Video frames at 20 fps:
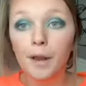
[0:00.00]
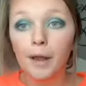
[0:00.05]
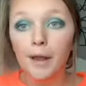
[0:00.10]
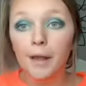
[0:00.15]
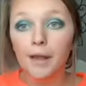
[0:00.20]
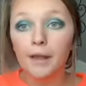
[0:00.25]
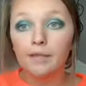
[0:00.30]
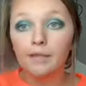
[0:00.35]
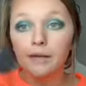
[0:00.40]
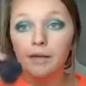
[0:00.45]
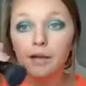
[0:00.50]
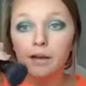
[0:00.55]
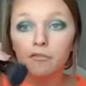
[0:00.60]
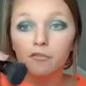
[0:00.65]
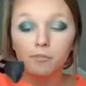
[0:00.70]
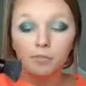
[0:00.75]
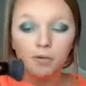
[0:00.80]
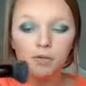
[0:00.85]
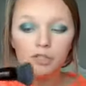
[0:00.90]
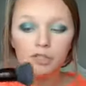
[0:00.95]
And the
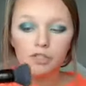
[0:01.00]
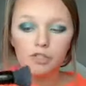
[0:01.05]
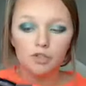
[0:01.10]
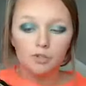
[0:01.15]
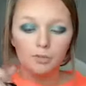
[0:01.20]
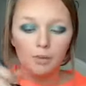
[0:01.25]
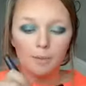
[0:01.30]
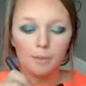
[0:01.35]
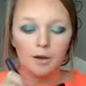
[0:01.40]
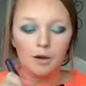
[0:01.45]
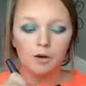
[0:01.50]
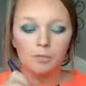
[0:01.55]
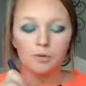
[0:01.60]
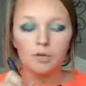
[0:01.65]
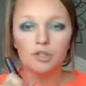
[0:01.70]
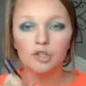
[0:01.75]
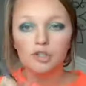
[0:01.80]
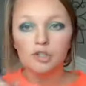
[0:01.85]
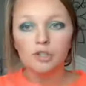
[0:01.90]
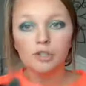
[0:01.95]
e.l.f. brush, my powder
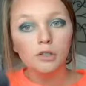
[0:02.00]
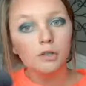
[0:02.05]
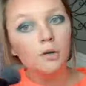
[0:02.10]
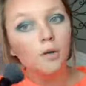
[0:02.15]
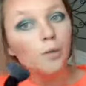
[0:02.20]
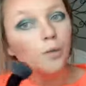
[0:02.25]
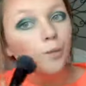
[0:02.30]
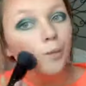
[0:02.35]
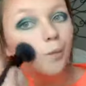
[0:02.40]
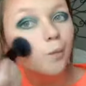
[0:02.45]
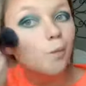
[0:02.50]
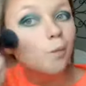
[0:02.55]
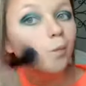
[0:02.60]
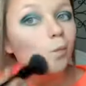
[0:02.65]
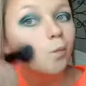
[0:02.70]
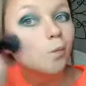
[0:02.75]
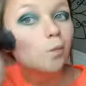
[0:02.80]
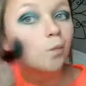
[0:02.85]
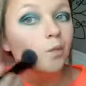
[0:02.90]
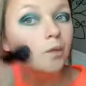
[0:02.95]
brush.
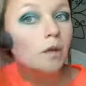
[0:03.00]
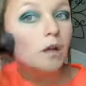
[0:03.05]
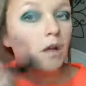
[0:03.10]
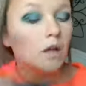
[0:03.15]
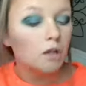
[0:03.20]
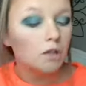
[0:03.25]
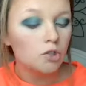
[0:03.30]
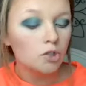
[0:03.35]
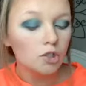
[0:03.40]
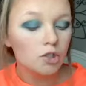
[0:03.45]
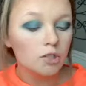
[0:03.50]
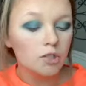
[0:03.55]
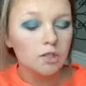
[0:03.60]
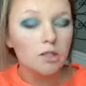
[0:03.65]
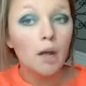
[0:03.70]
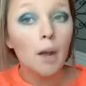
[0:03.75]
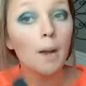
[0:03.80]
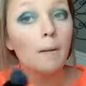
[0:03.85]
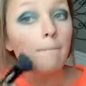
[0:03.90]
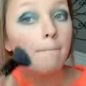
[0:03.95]
And
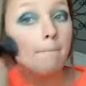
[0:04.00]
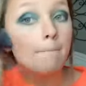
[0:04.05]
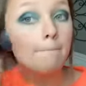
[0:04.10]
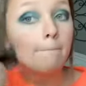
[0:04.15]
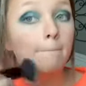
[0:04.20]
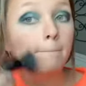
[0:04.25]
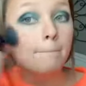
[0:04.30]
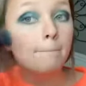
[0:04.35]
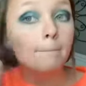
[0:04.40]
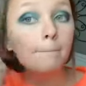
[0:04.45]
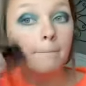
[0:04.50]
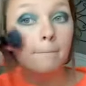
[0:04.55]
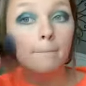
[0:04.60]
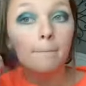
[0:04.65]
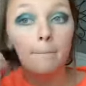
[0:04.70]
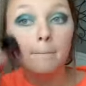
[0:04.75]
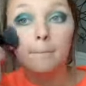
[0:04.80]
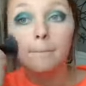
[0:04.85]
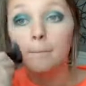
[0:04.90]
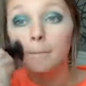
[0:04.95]
just
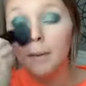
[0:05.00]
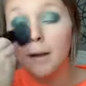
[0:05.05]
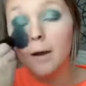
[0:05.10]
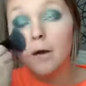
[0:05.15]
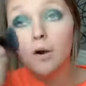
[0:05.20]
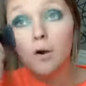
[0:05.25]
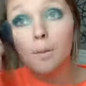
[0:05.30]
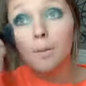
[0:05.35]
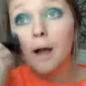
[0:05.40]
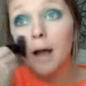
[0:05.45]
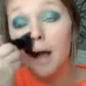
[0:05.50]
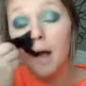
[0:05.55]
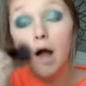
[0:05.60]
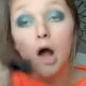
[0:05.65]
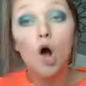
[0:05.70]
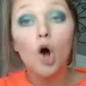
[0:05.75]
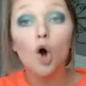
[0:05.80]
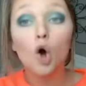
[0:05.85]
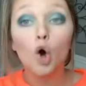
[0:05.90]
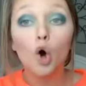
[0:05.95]
powder my
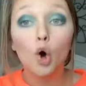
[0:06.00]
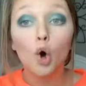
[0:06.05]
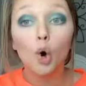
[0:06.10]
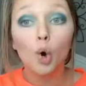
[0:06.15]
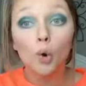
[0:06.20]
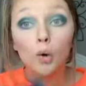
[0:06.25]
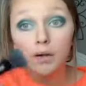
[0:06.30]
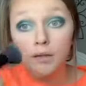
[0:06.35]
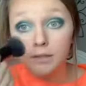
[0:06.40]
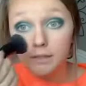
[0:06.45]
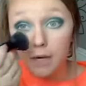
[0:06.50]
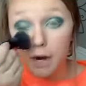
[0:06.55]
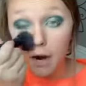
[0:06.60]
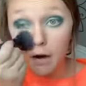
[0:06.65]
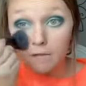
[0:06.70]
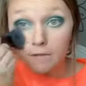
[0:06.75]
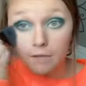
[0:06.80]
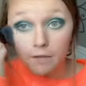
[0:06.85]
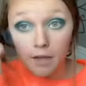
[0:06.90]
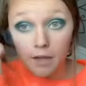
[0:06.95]
whole
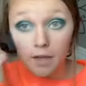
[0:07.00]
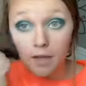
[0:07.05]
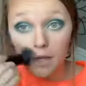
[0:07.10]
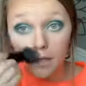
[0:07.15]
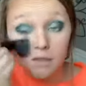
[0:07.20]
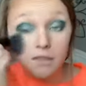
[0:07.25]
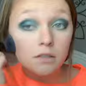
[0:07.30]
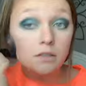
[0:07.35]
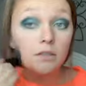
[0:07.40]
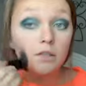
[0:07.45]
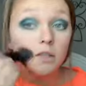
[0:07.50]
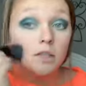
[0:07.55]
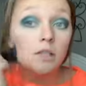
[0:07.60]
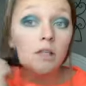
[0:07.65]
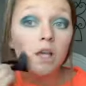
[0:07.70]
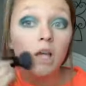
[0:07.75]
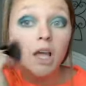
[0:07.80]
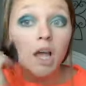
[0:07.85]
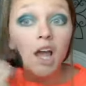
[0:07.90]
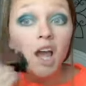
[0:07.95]
entire face.
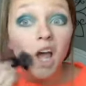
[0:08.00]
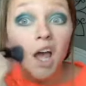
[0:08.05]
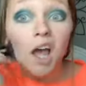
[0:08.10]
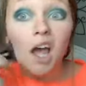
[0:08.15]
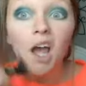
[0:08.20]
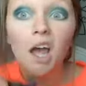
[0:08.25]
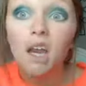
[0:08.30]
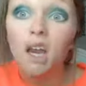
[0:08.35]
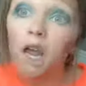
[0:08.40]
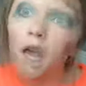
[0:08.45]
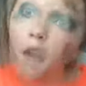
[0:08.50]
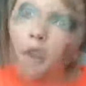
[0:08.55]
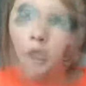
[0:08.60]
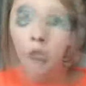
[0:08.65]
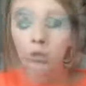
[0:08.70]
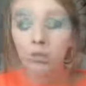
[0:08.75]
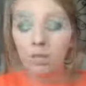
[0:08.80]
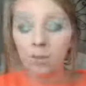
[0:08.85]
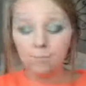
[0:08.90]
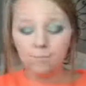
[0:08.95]
And I'll
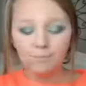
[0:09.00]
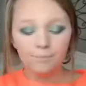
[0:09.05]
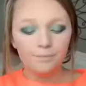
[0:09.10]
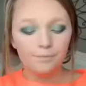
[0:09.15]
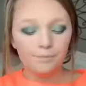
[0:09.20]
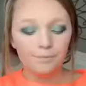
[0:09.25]
be... Okay.